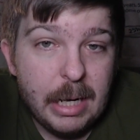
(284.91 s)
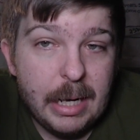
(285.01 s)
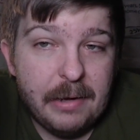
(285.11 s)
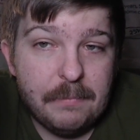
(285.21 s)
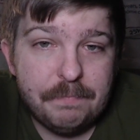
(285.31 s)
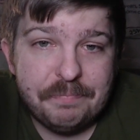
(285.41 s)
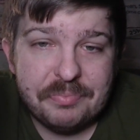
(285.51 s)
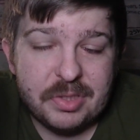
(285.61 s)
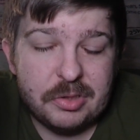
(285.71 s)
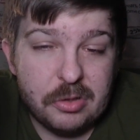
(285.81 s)
Um,
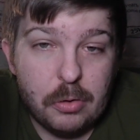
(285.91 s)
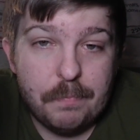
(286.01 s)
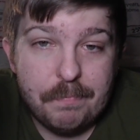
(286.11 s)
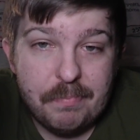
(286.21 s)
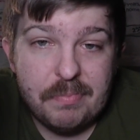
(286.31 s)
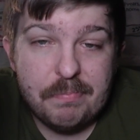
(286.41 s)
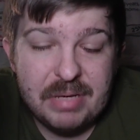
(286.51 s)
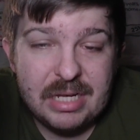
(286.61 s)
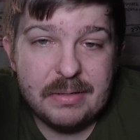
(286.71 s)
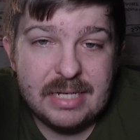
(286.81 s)
so
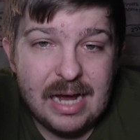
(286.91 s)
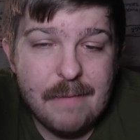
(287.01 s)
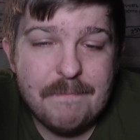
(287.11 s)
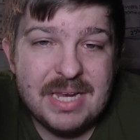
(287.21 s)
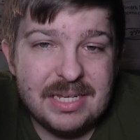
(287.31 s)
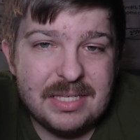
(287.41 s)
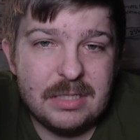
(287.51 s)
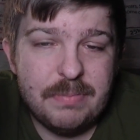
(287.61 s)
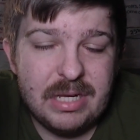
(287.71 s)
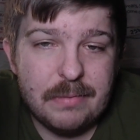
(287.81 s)
big time
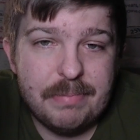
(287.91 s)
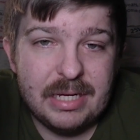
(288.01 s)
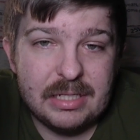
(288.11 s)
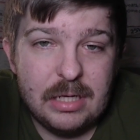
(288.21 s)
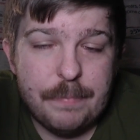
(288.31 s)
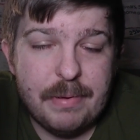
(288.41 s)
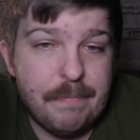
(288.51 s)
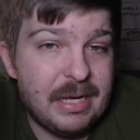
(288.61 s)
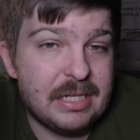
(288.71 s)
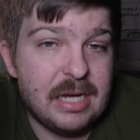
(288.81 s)
pieces being picked up
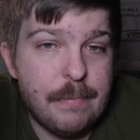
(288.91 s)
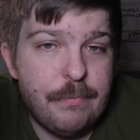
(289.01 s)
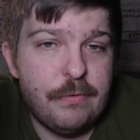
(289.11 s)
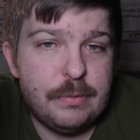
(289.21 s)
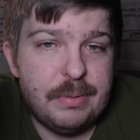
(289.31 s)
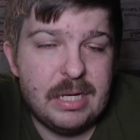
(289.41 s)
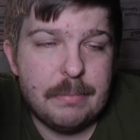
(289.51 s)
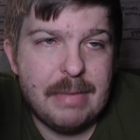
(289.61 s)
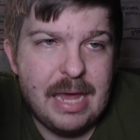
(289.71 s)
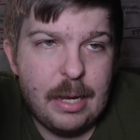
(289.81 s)
and big time moves
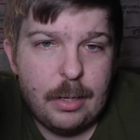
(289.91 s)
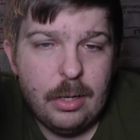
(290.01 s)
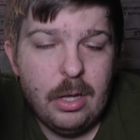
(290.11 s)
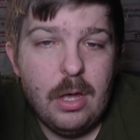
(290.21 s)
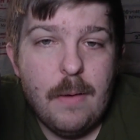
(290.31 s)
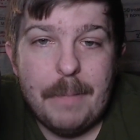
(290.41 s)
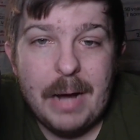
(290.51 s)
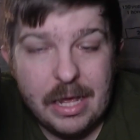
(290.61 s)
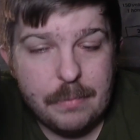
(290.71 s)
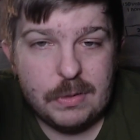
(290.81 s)
being made
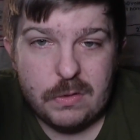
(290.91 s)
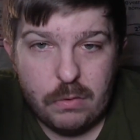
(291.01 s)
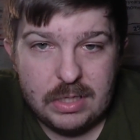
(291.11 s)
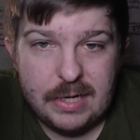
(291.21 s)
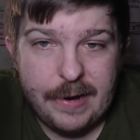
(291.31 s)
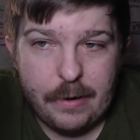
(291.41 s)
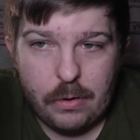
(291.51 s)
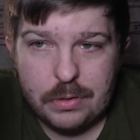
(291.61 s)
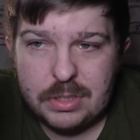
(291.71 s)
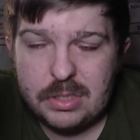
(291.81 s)
by the Missouri
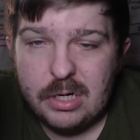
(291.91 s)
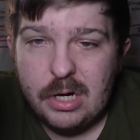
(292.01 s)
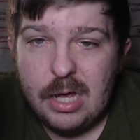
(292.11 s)
Tigers.